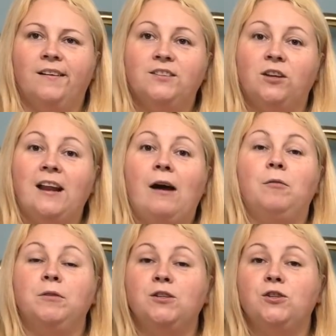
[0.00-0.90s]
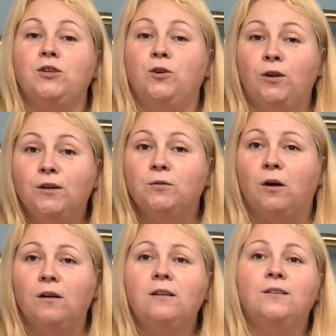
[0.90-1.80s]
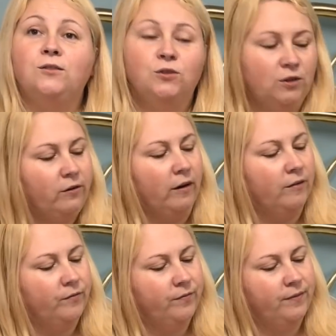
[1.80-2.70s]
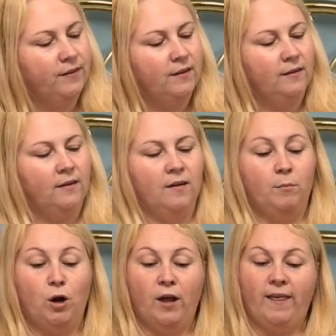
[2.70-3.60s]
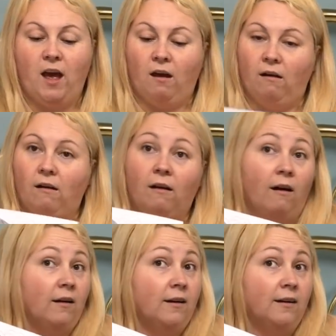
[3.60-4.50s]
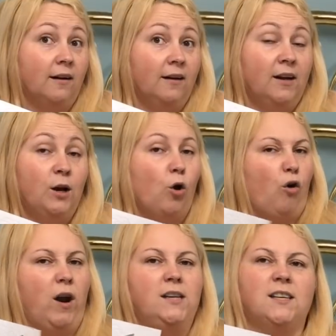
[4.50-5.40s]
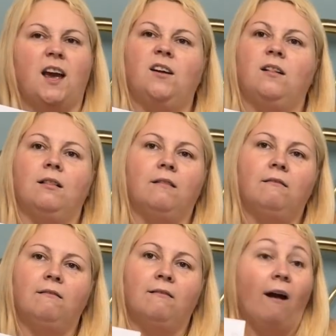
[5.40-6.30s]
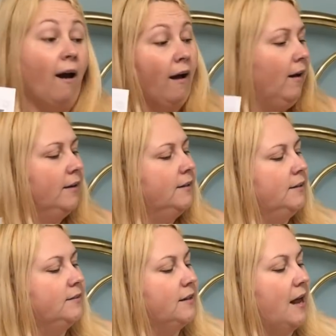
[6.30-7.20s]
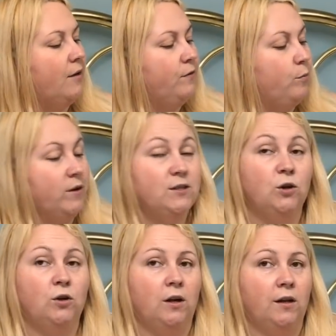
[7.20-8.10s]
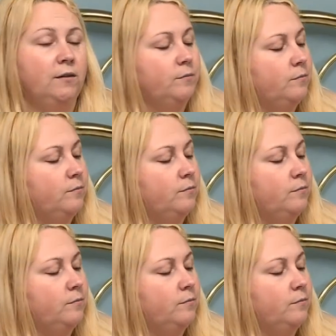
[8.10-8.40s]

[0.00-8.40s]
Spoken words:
So now I'm going to do the coloured one to show you. Look at that. Grayscale. So now if you press the colour,